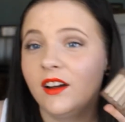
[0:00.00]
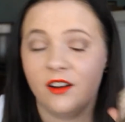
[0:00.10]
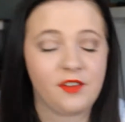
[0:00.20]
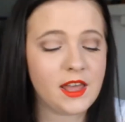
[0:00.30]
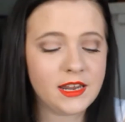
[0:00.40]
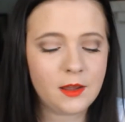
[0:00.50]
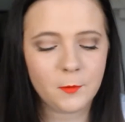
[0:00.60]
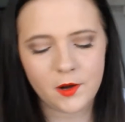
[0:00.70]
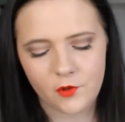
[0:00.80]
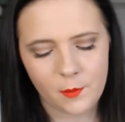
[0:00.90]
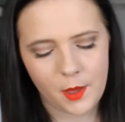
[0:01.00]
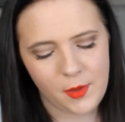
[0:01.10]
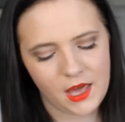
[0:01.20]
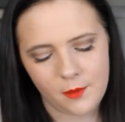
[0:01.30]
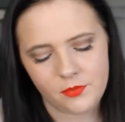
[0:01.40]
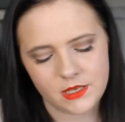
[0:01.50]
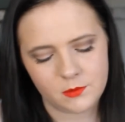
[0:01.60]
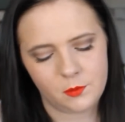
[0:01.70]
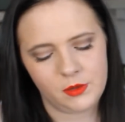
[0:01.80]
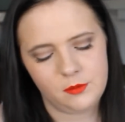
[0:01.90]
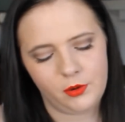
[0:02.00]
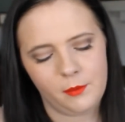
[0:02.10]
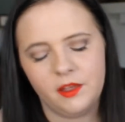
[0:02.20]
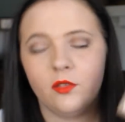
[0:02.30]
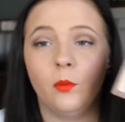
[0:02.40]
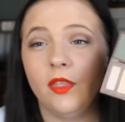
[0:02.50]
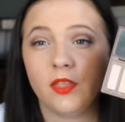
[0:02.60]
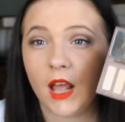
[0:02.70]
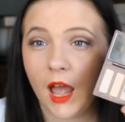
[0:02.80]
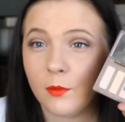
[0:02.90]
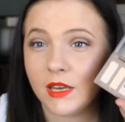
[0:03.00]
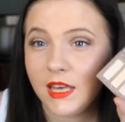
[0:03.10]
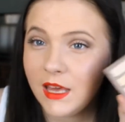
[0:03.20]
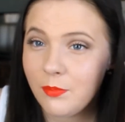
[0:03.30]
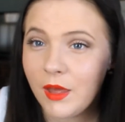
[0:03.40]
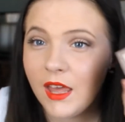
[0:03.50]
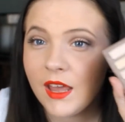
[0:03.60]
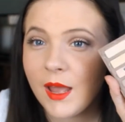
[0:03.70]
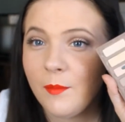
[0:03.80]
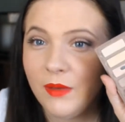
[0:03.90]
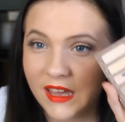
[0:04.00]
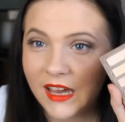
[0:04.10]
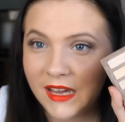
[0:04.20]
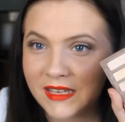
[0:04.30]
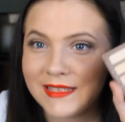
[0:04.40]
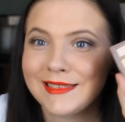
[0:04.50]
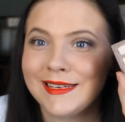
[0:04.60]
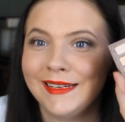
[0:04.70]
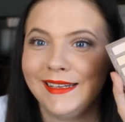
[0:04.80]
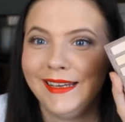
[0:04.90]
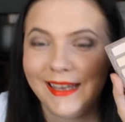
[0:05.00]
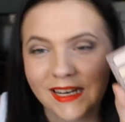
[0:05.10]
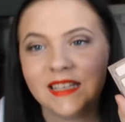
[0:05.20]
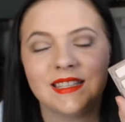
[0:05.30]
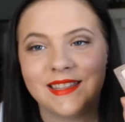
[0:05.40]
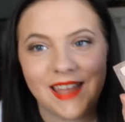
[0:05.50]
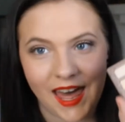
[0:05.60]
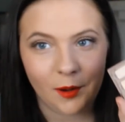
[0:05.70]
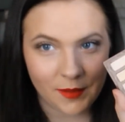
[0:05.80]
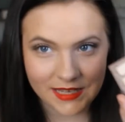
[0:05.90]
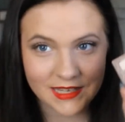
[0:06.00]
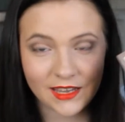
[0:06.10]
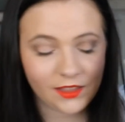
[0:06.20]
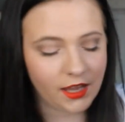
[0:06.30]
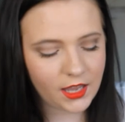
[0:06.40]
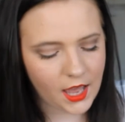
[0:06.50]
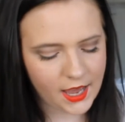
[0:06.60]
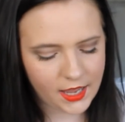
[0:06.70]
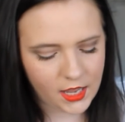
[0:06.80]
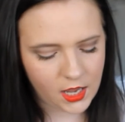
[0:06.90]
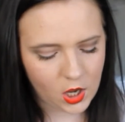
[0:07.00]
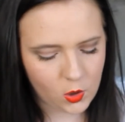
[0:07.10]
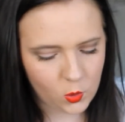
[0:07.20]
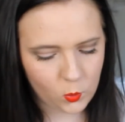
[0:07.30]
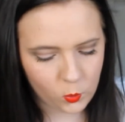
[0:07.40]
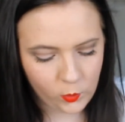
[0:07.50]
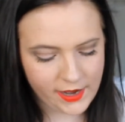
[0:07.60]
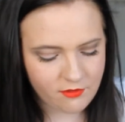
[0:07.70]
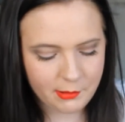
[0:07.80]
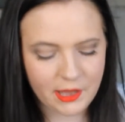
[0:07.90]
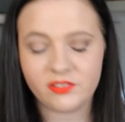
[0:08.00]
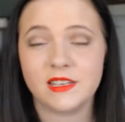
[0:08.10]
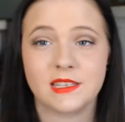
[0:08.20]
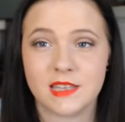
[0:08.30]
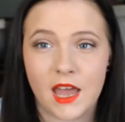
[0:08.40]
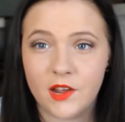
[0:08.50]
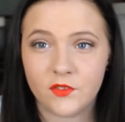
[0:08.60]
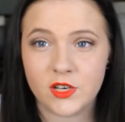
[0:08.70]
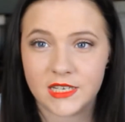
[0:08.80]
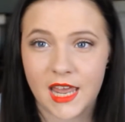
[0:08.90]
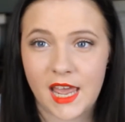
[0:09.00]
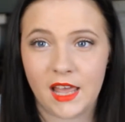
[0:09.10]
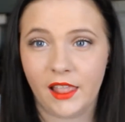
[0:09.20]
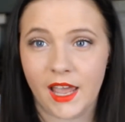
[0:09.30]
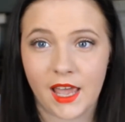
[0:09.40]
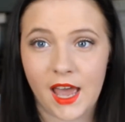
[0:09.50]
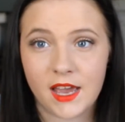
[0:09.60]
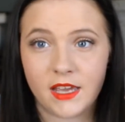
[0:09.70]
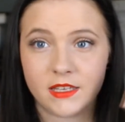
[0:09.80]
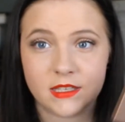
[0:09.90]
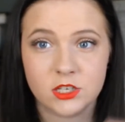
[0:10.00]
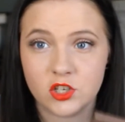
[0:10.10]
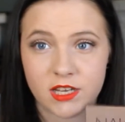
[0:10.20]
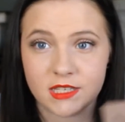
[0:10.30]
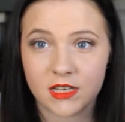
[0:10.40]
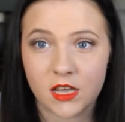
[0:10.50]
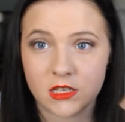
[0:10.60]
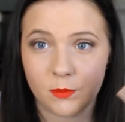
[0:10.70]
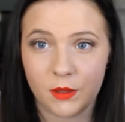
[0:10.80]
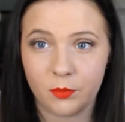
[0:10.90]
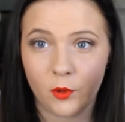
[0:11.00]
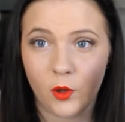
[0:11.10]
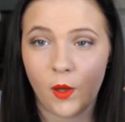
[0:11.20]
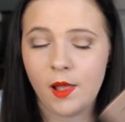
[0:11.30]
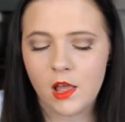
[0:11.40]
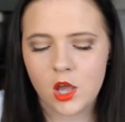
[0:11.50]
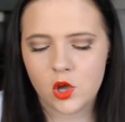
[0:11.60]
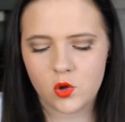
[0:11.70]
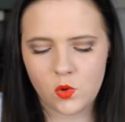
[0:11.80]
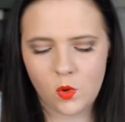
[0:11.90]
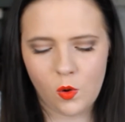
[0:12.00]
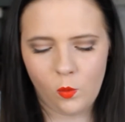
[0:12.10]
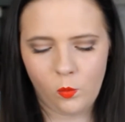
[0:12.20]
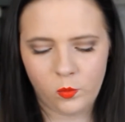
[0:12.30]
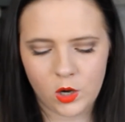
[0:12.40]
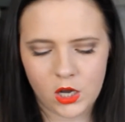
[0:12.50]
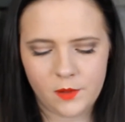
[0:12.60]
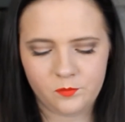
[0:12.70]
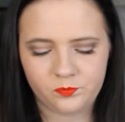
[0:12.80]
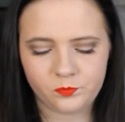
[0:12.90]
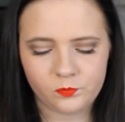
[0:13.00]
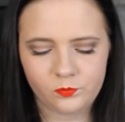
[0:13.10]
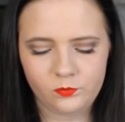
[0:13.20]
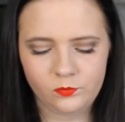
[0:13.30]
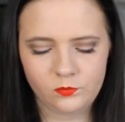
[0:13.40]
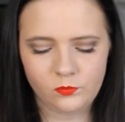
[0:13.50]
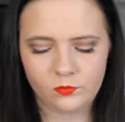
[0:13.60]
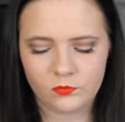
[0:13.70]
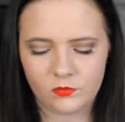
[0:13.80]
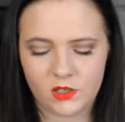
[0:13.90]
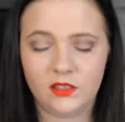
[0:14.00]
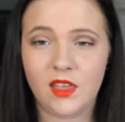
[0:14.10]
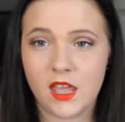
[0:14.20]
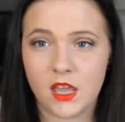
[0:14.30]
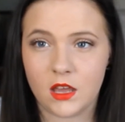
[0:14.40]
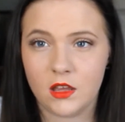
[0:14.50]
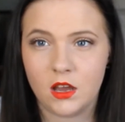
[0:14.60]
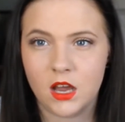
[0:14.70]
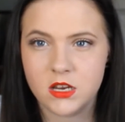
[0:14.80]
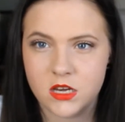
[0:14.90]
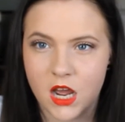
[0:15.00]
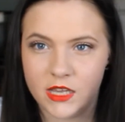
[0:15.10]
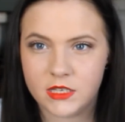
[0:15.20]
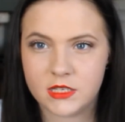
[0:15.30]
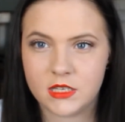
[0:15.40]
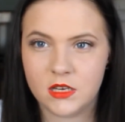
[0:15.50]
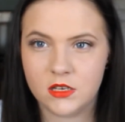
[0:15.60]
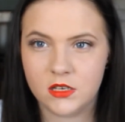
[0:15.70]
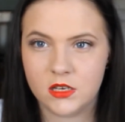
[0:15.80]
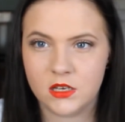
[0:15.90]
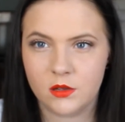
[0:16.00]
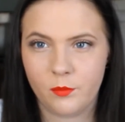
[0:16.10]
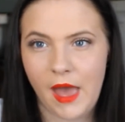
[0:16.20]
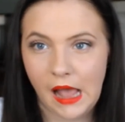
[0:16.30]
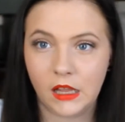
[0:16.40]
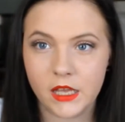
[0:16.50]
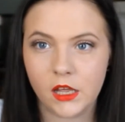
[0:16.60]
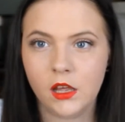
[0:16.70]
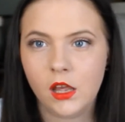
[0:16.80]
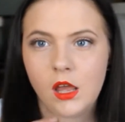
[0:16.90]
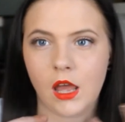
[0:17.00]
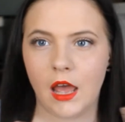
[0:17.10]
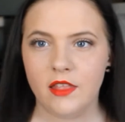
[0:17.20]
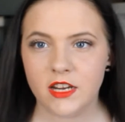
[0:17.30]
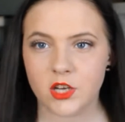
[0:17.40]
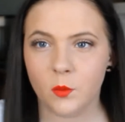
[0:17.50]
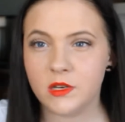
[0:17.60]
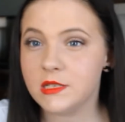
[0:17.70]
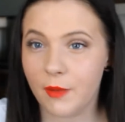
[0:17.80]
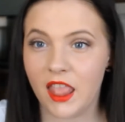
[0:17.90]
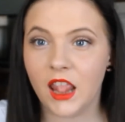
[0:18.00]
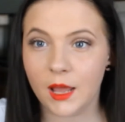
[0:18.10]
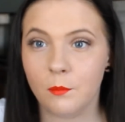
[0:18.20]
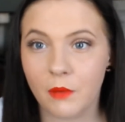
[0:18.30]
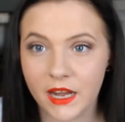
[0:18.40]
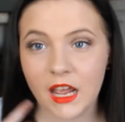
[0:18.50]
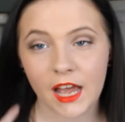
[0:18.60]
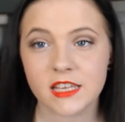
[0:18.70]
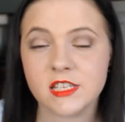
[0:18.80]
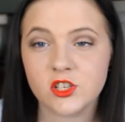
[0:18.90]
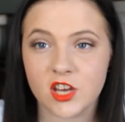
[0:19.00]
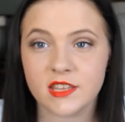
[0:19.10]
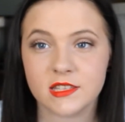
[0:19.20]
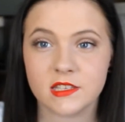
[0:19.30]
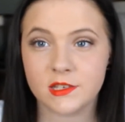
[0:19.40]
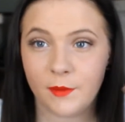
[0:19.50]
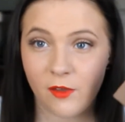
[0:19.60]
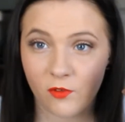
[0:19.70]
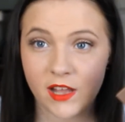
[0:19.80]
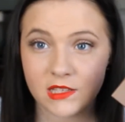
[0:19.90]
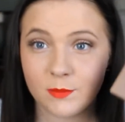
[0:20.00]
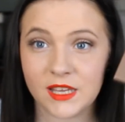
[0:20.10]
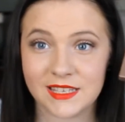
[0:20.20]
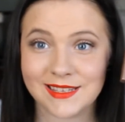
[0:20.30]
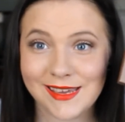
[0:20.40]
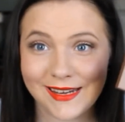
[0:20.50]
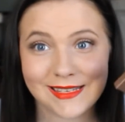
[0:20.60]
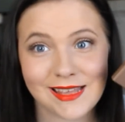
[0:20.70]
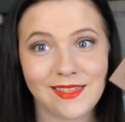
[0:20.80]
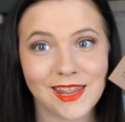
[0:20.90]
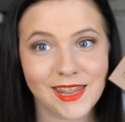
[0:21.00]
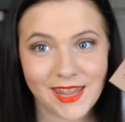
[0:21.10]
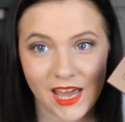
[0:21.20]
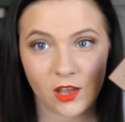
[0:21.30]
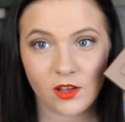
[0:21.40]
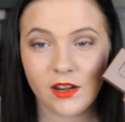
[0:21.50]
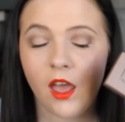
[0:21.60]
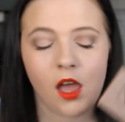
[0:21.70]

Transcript: Or if I had to get rid of all my makeup, this would be probably the one thing I would keep because it is that amazing. Like, I rave about this every day. Like, I suggest it to people who want, like, a nice palette and they don't want to spend, like, money. I suggest this to my friends because it is that good.